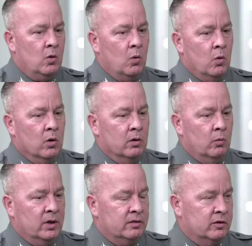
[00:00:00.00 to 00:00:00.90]
or
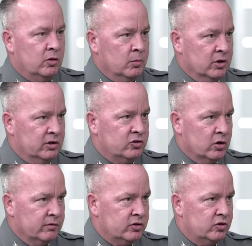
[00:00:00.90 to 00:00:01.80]
with the community
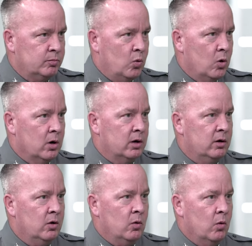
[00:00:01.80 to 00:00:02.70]
services board
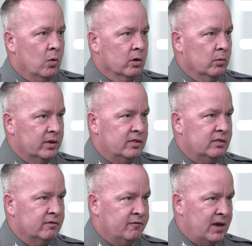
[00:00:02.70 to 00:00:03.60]
or with
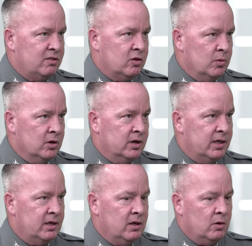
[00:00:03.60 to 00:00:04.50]
the faith
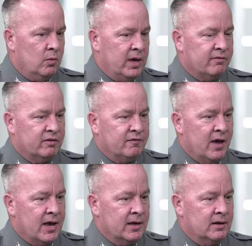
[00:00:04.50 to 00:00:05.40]
community, we have to
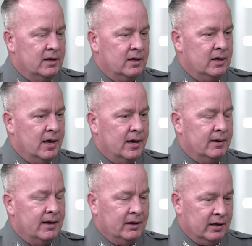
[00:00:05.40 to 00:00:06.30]
find
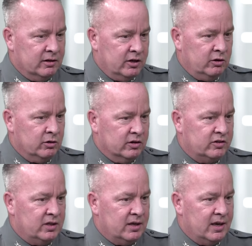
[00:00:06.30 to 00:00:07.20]
and continue to seek